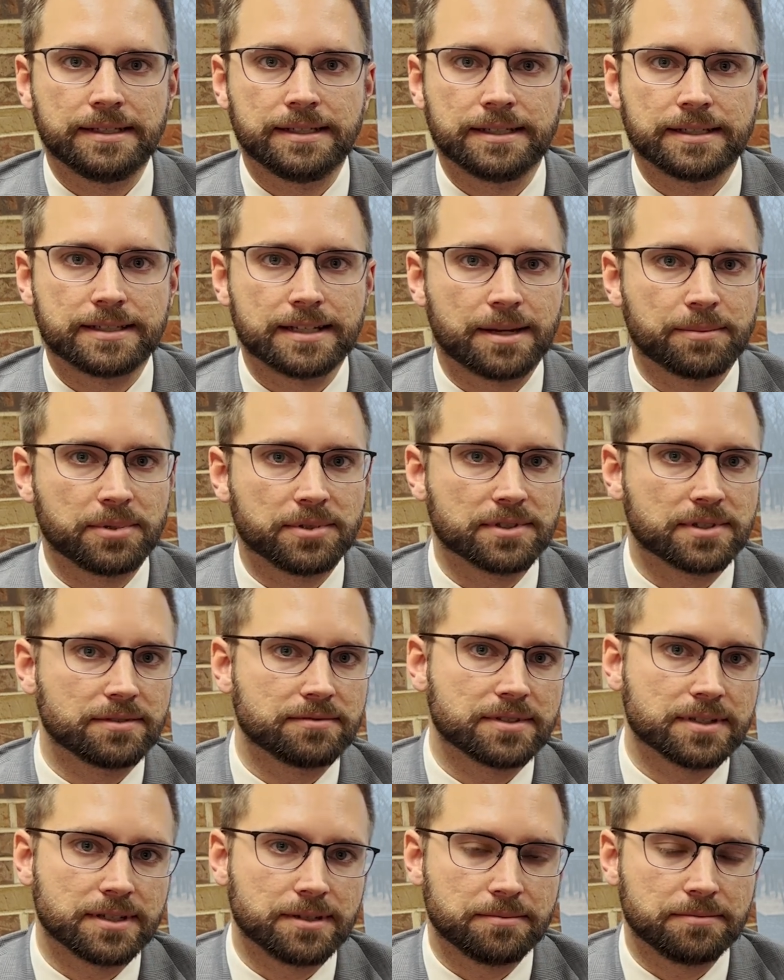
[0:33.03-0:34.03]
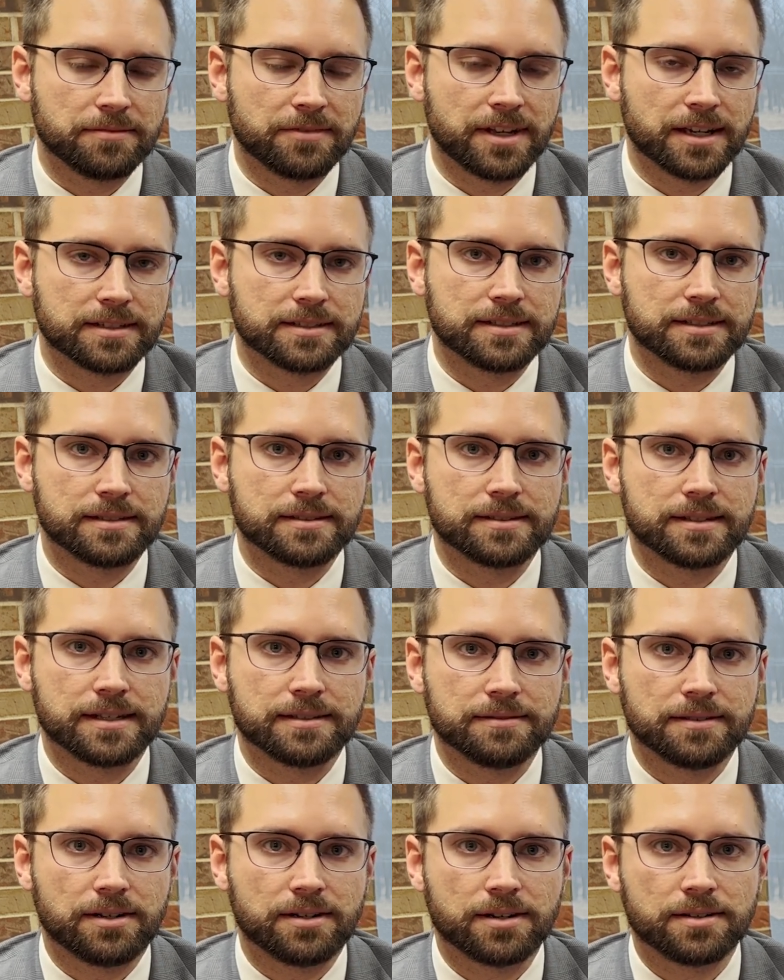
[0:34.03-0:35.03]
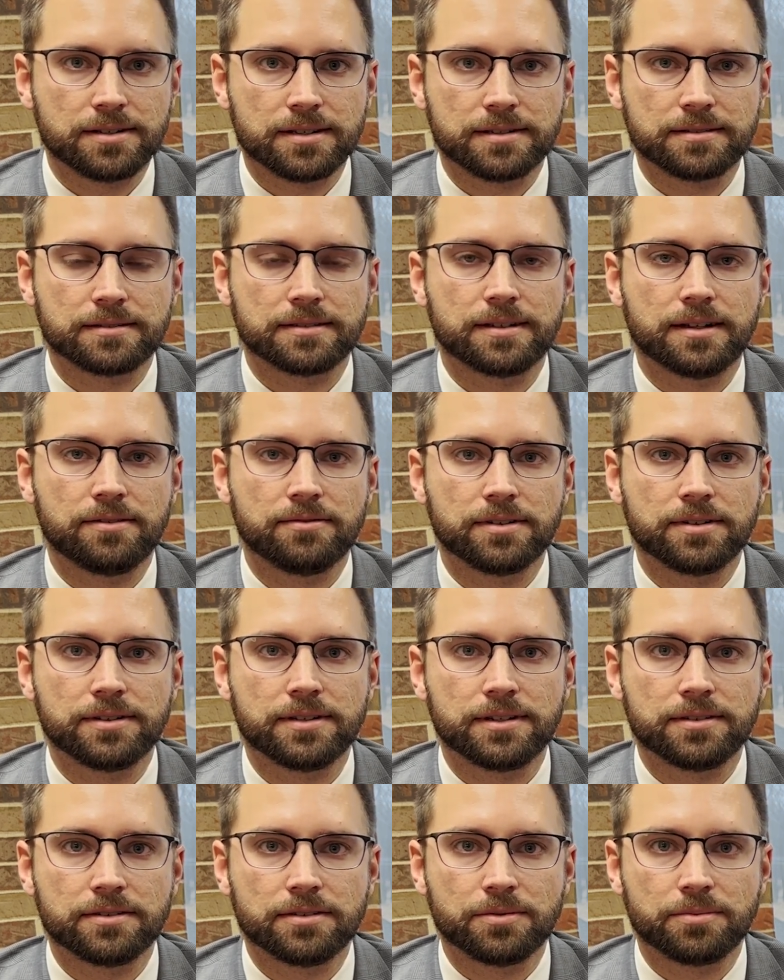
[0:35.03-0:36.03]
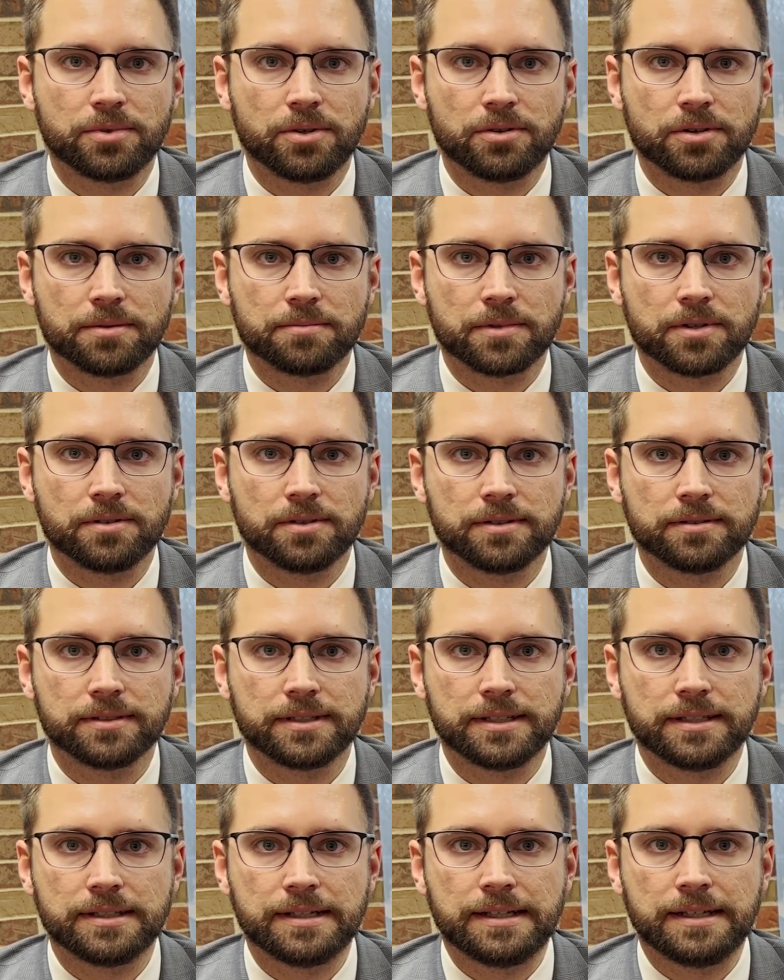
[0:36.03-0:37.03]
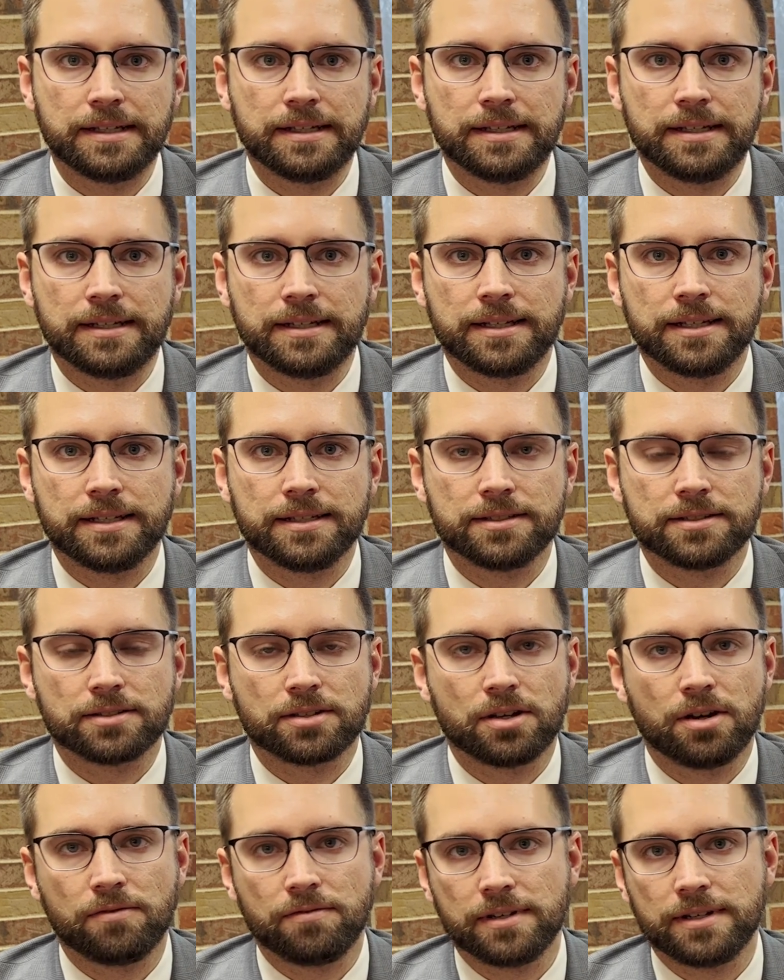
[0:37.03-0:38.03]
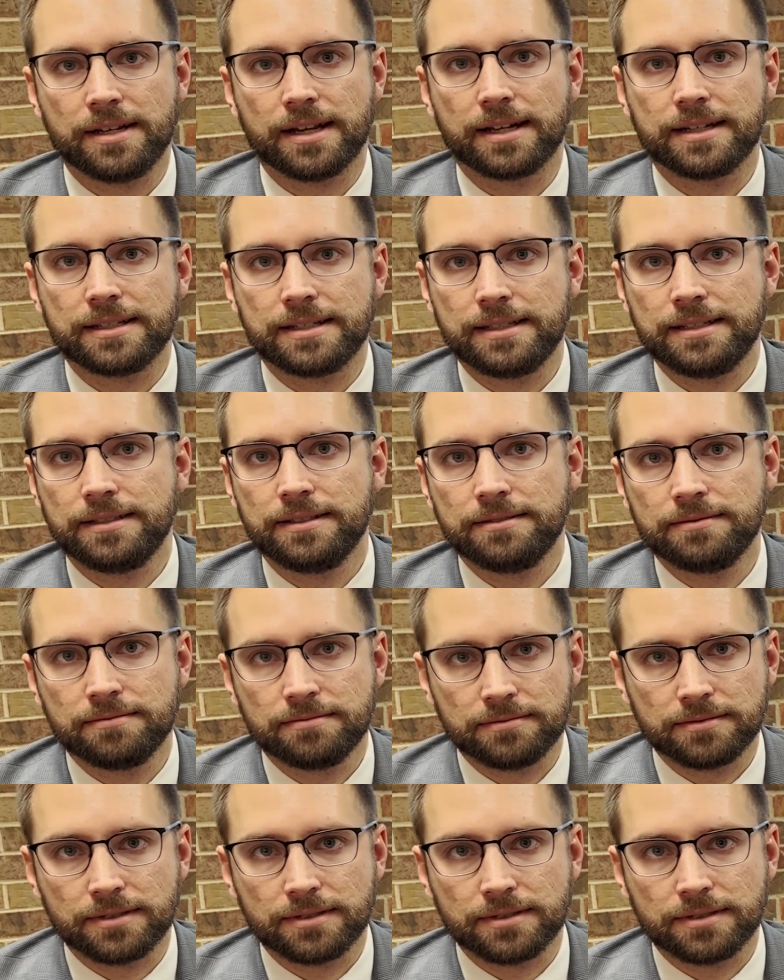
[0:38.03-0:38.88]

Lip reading: Examples of some vaccines that aren't covered under the program currently is COVID-19,